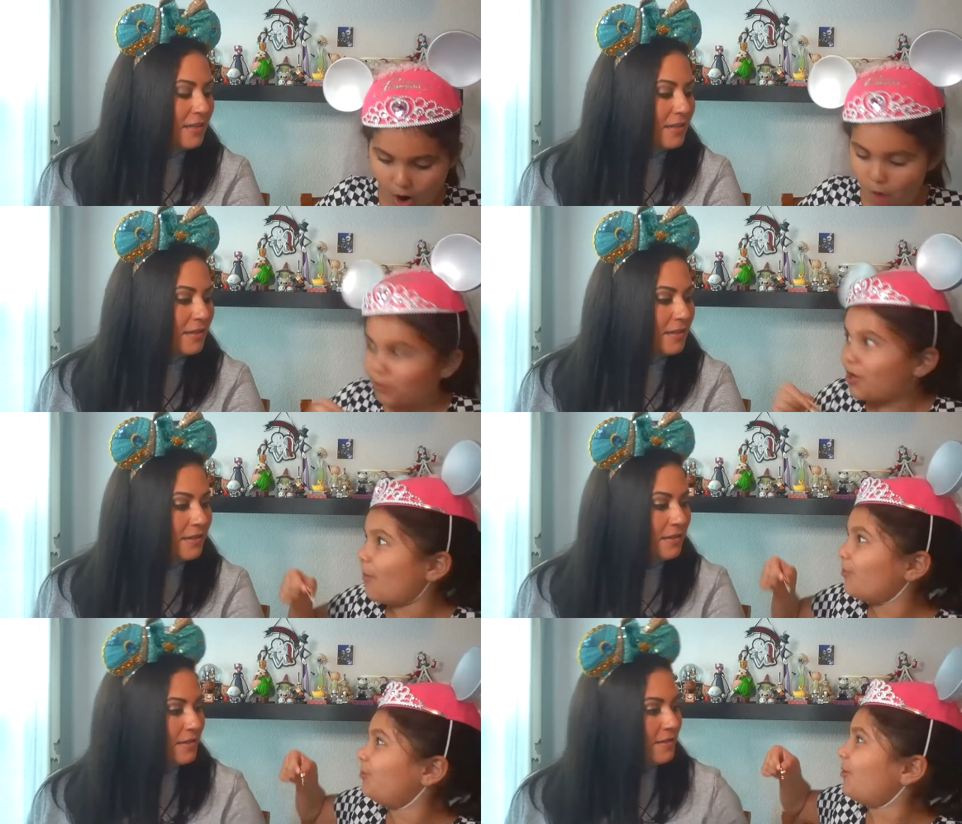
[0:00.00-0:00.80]
Speaker 1: We got
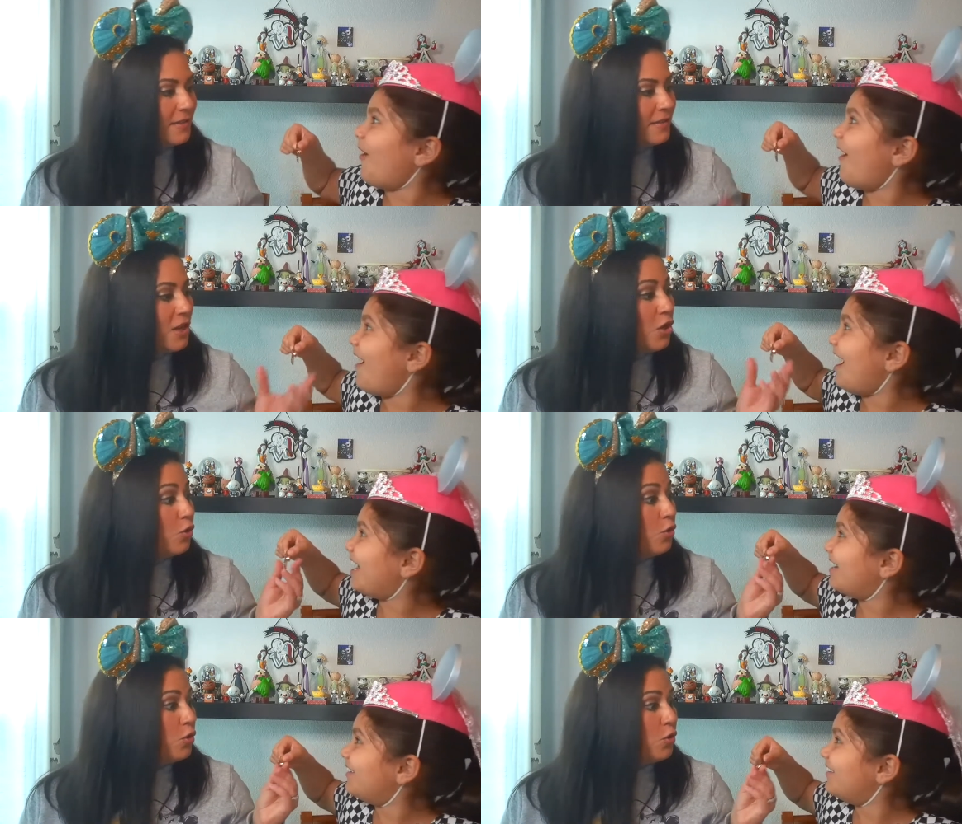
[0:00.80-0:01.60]
Mulan.
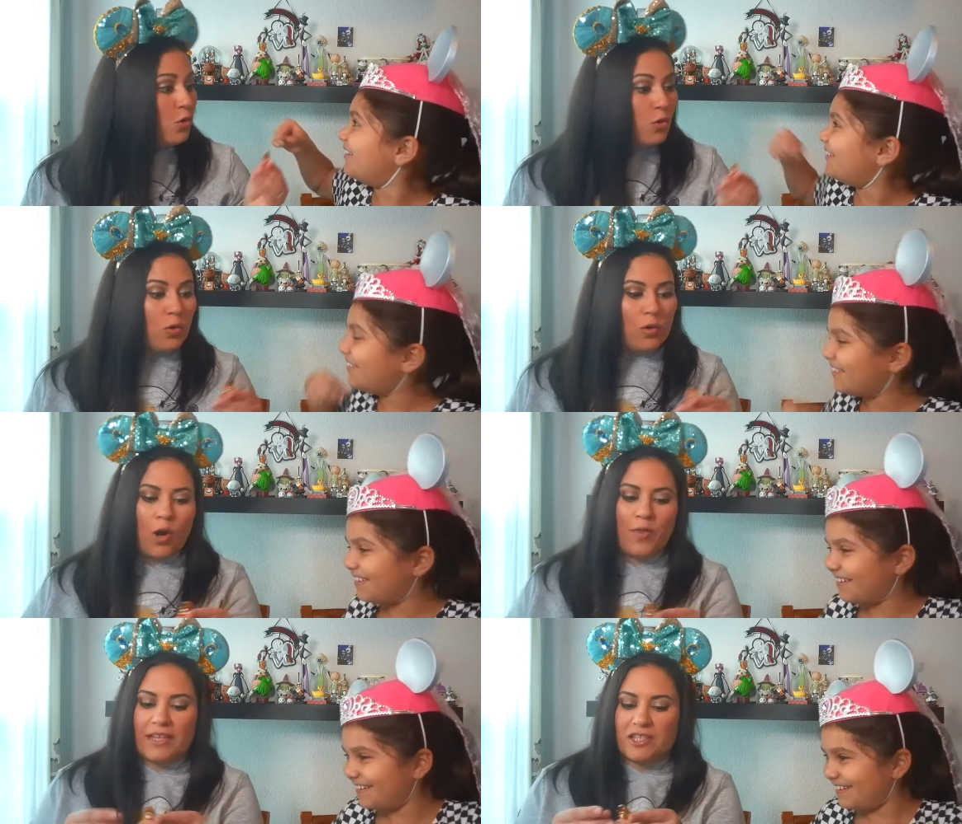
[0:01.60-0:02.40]
Ooh,
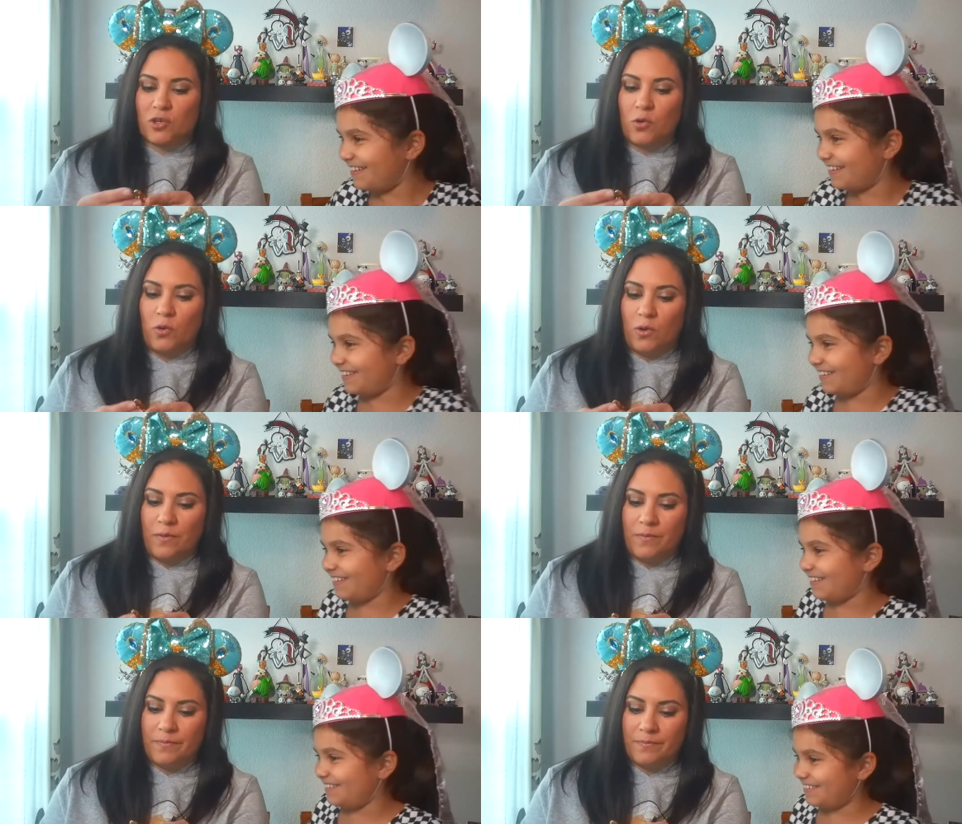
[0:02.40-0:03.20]
oh, that's cool.
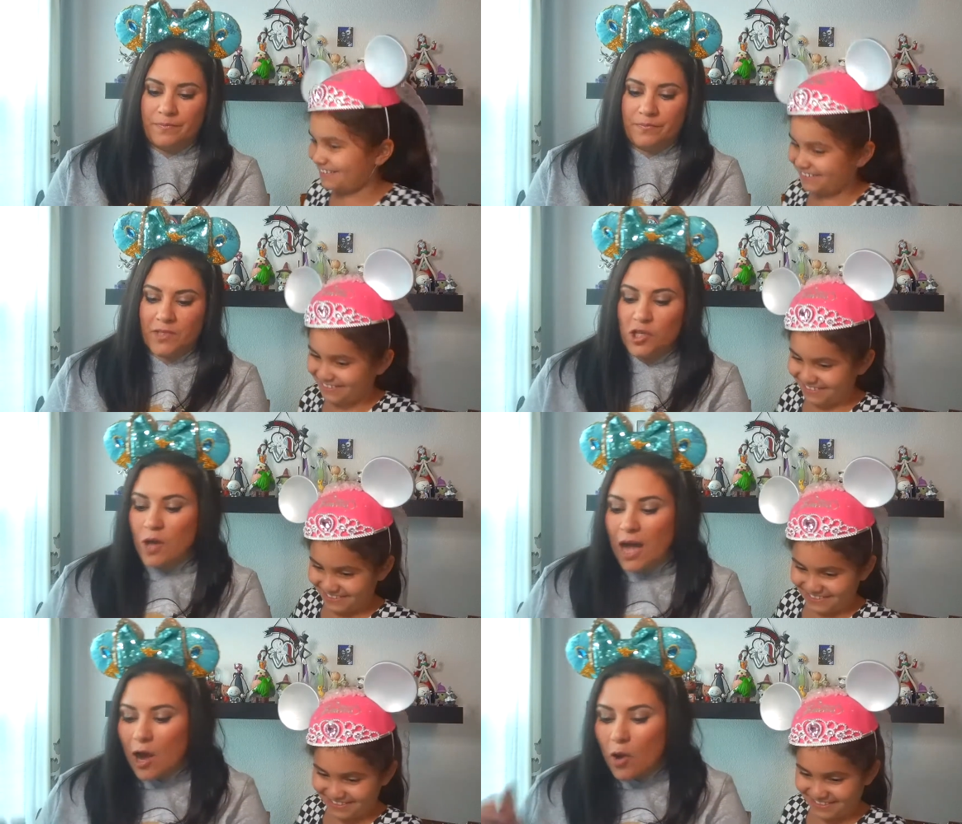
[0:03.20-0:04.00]
You
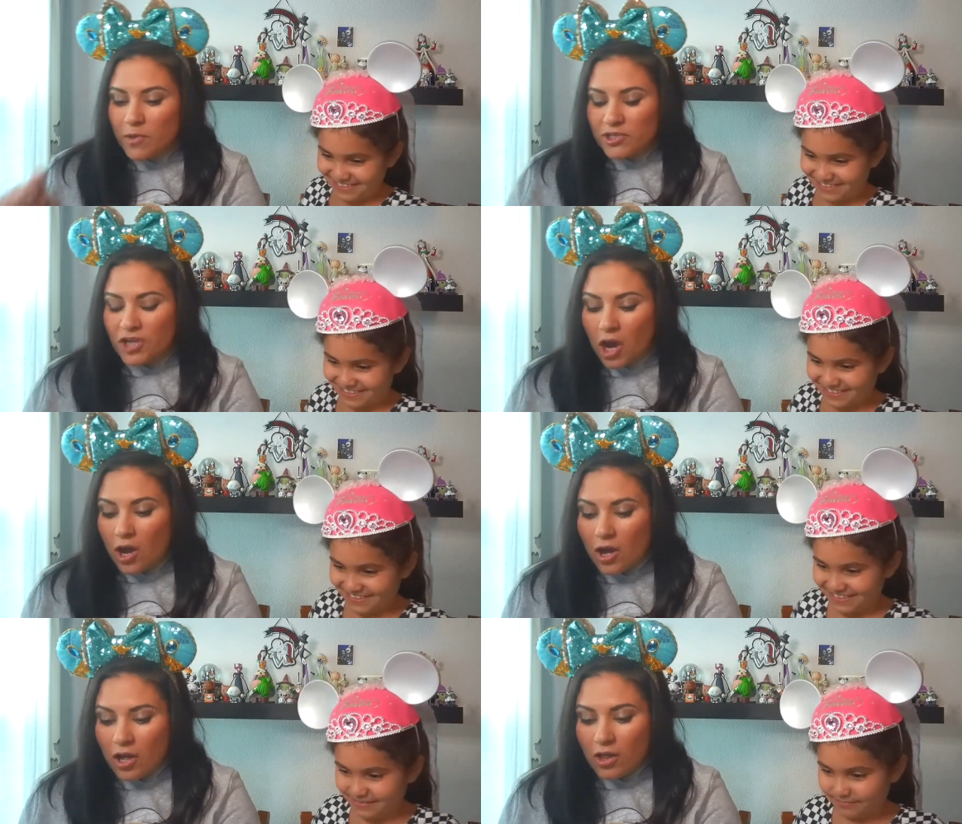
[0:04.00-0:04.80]
got almost
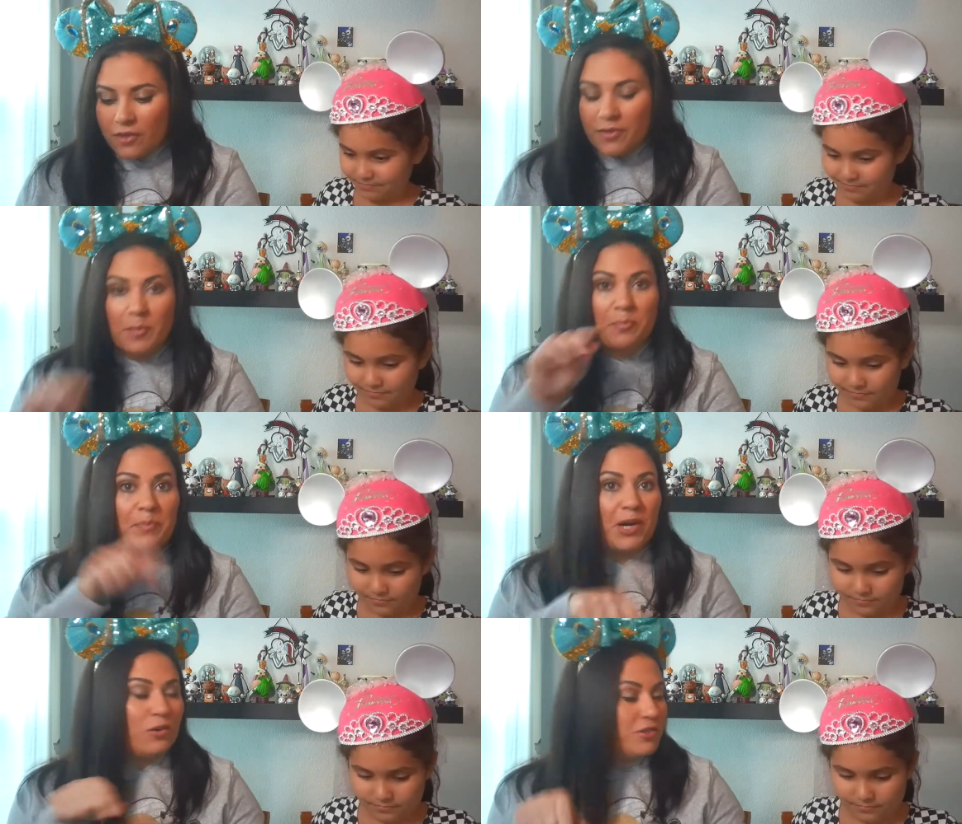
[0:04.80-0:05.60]
all the
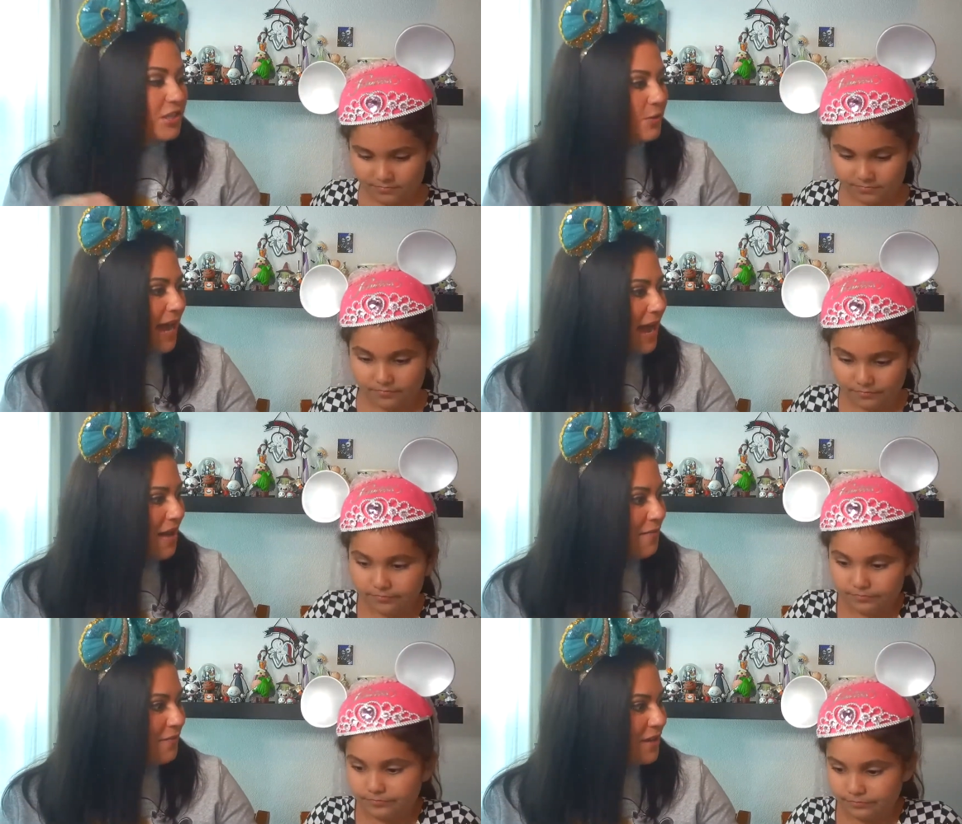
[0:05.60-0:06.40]
bows you
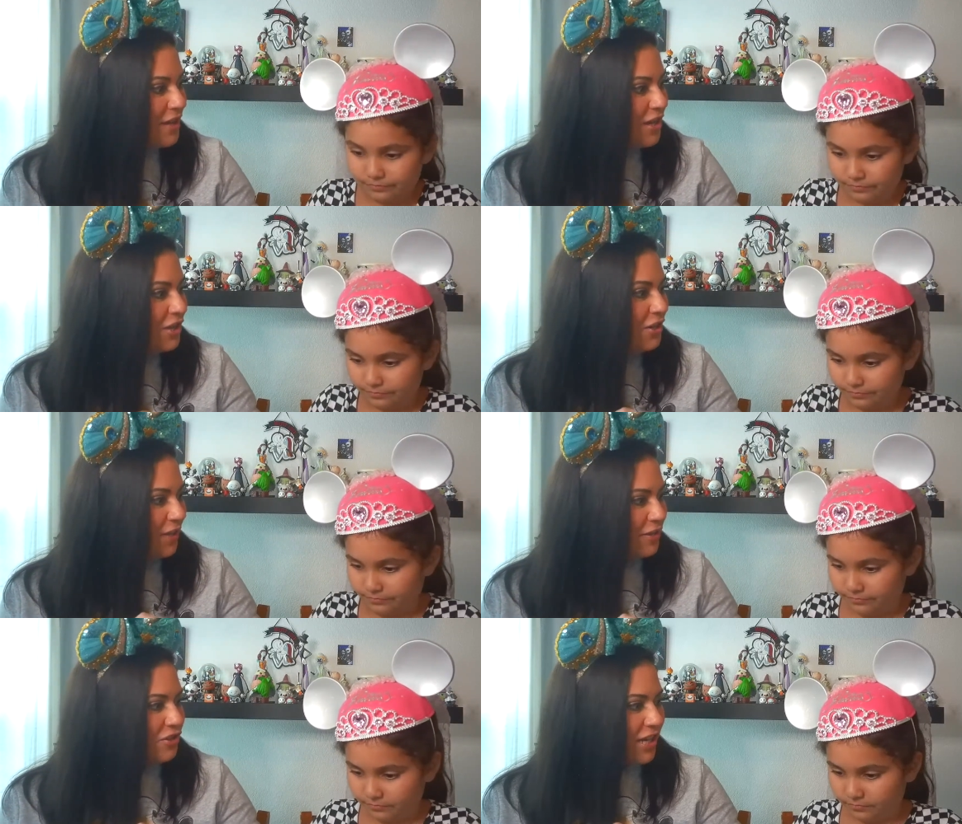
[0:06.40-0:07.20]
have. Mm-hmm. You
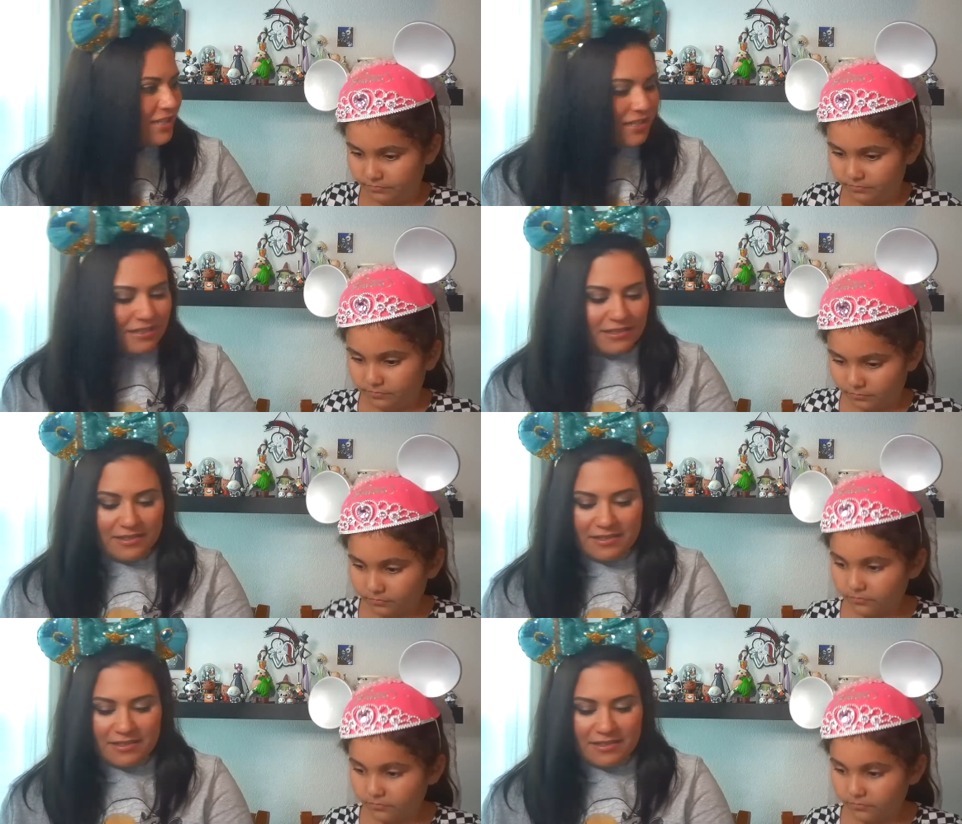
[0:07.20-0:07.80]
got the dresses.